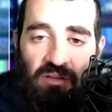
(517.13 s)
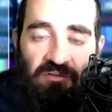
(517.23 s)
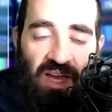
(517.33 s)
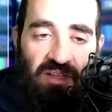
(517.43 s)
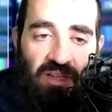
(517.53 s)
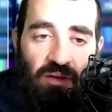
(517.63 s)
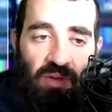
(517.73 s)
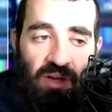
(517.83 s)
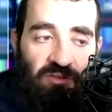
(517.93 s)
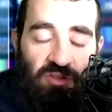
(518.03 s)
fact that
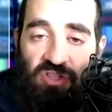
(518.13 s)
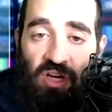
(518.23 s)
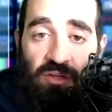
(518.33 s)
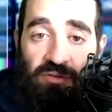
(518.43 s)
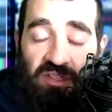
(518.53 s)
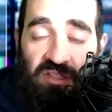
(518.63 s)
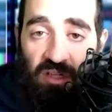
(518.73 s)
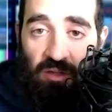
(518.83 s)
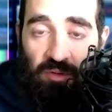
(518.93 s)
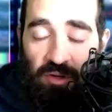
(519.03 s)
my first child was a
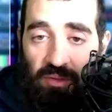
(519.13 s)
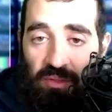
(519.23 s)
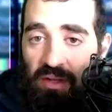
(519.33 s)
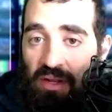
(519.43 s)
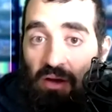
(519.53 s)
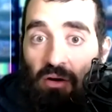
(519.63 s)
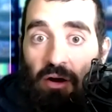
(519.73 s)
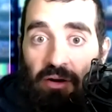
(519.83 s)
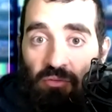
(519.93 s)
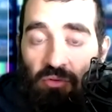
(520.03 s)
stillbirth and how
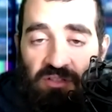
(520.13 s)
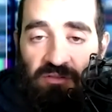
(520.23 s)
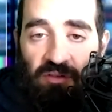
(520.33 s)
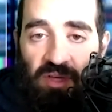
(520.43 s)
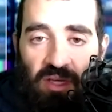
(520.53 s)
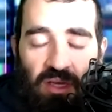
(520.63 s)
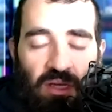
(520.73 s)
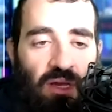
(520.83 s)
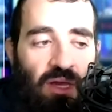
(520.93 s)
hard it was for me